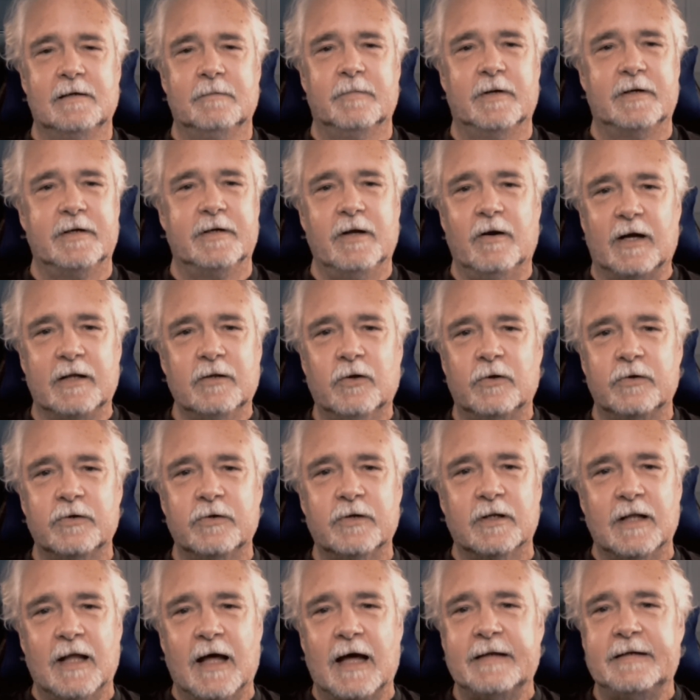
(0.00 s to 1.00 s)
But, you know, I
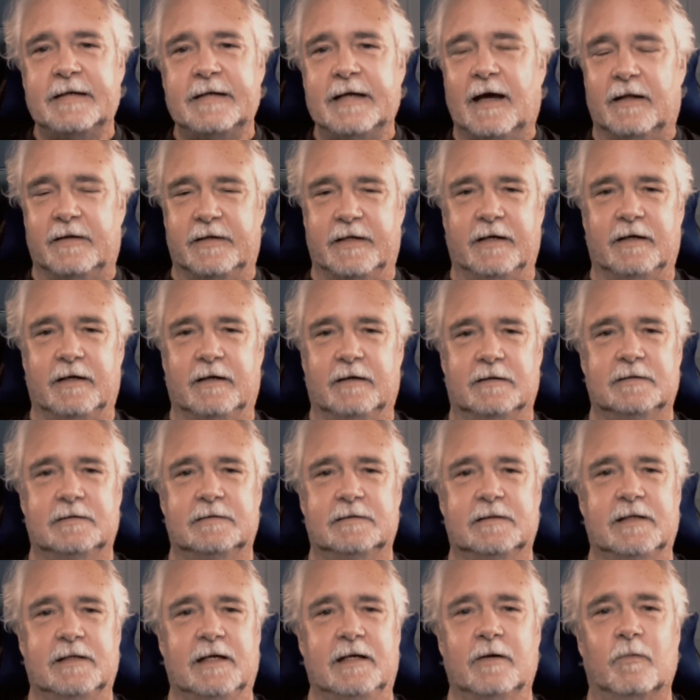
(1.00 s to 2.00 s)
learned a lot down there.
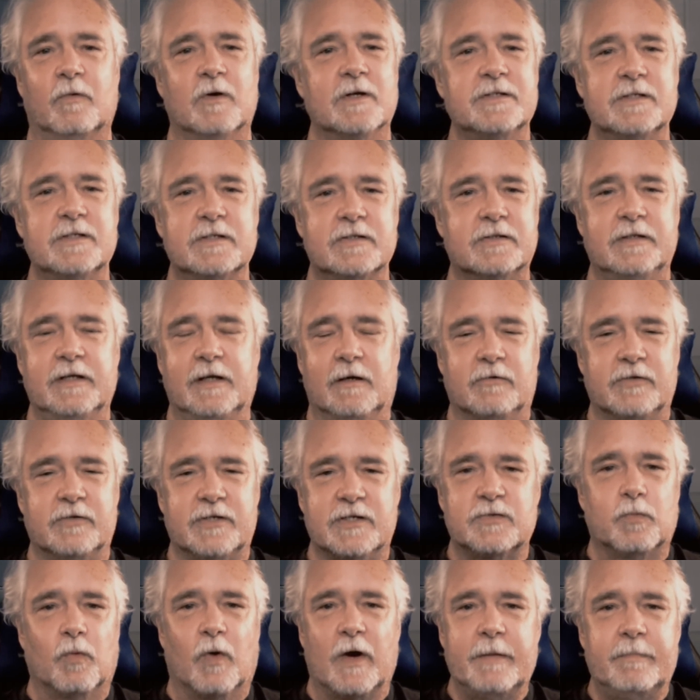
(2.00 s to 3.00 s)
And it wasn't, you know,
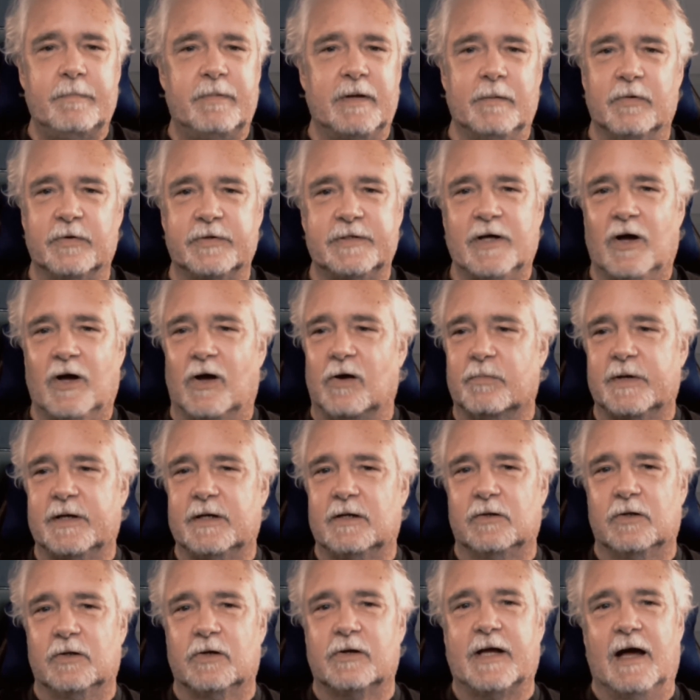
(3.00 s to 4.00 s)
just white people telling me
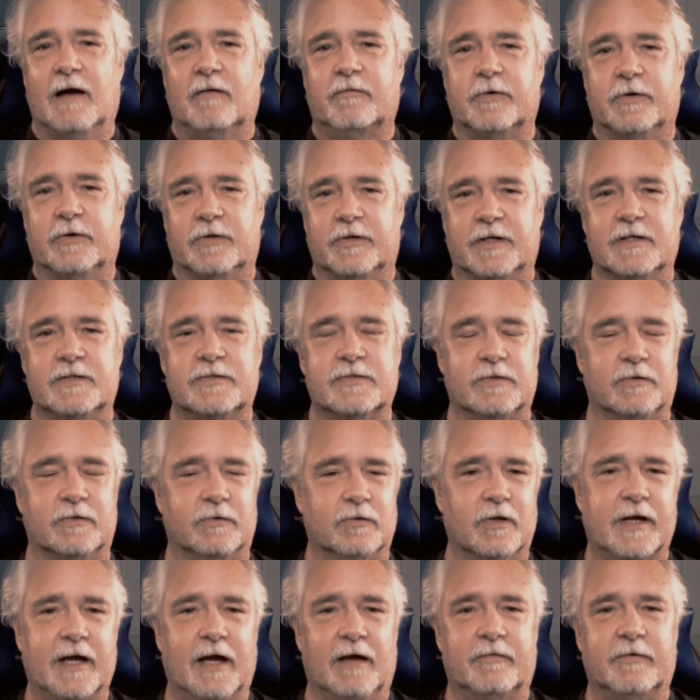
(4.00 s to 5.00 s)
to look out for this or
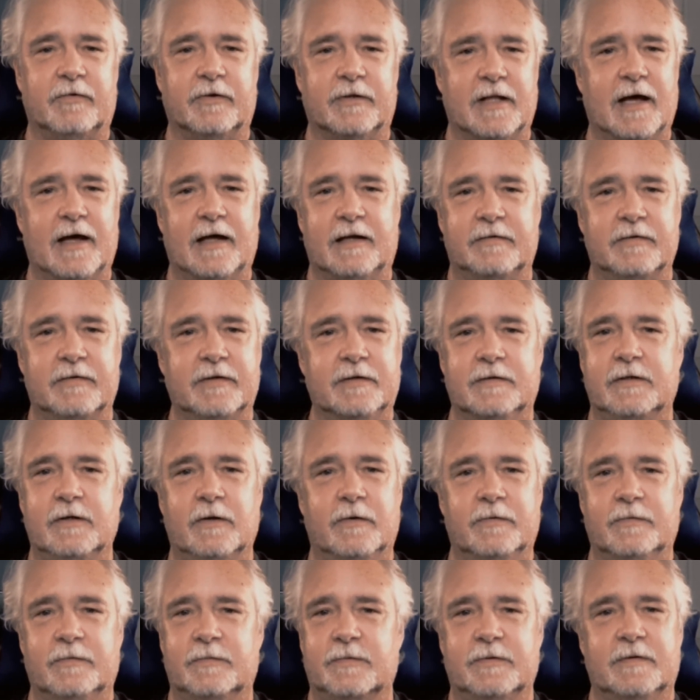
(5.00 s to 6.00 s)
look out for that.
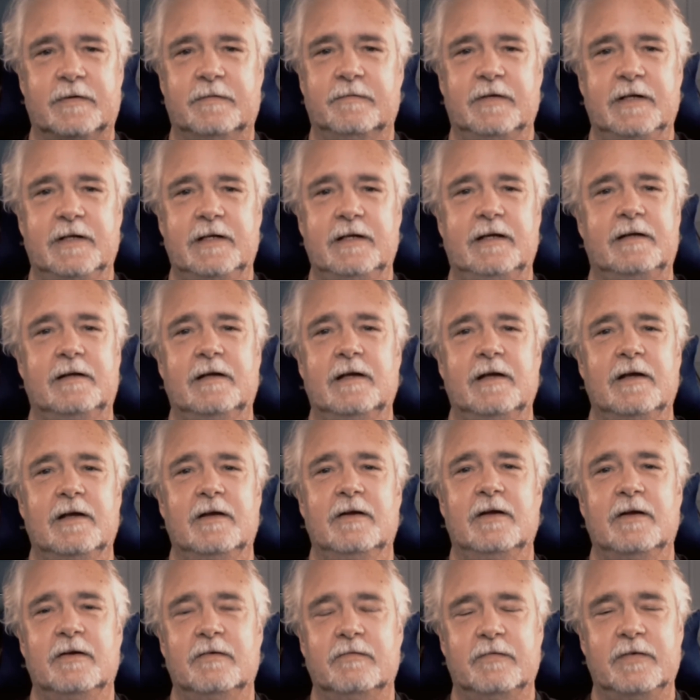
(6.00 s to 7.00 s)
You know,
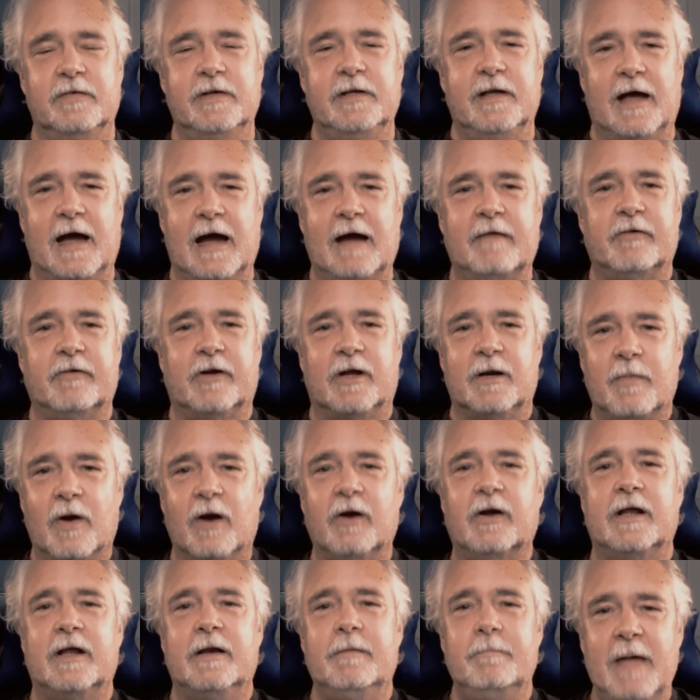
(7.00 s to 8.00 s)
the
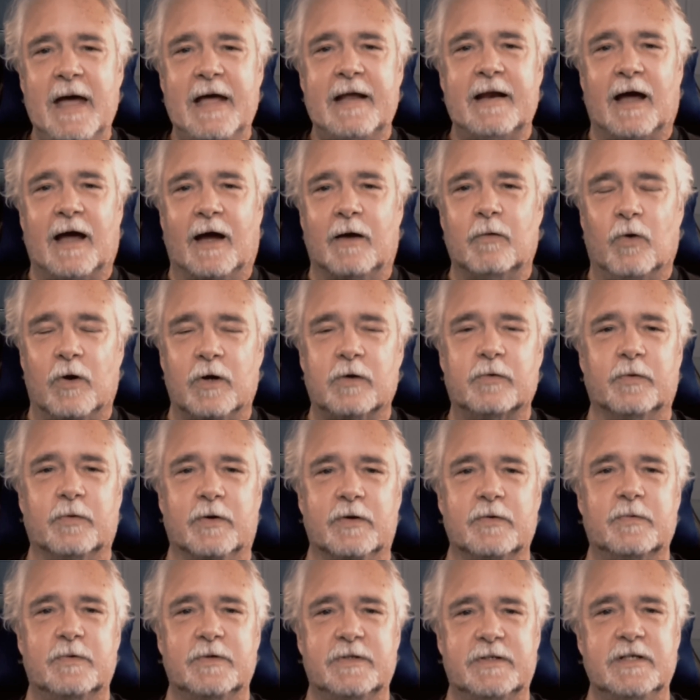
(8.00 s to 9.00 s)
African-American men I worked
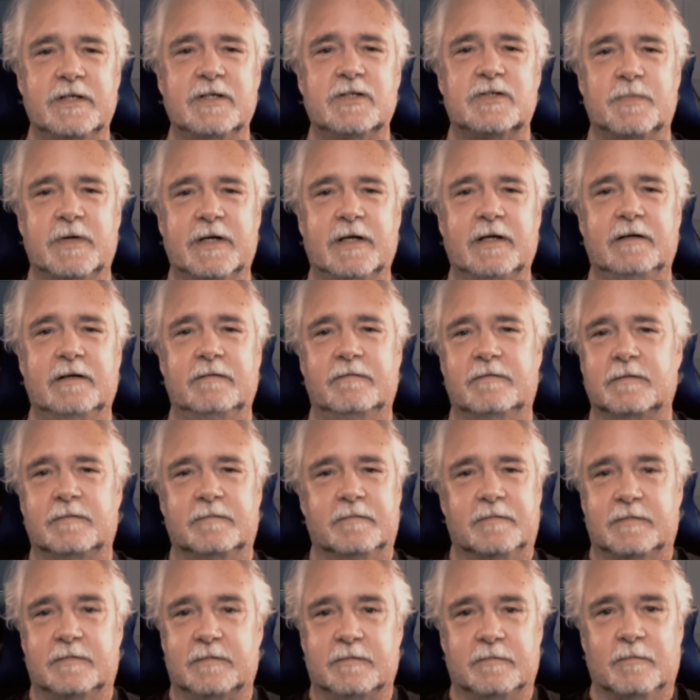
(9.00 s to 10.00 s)
with would teach me
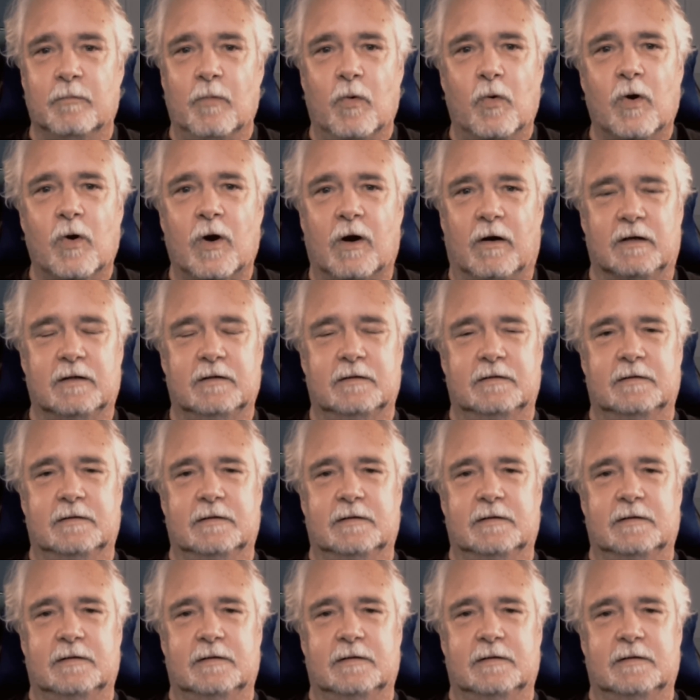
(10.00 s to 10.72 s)
more.